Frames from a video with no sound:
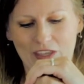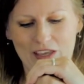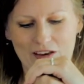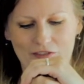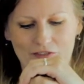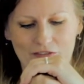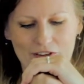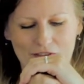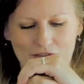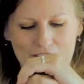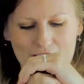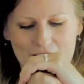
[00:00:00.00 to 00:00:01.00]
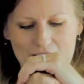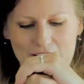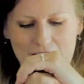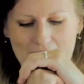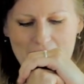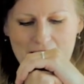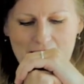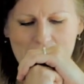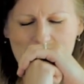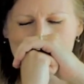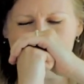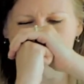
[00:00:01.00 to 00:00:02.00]
if this is
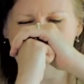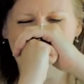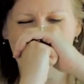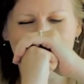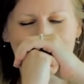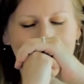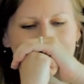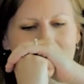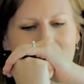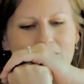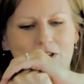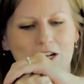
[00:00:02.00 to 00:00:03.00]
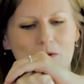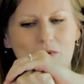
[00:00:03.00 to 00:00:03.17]
my right leg, it's getting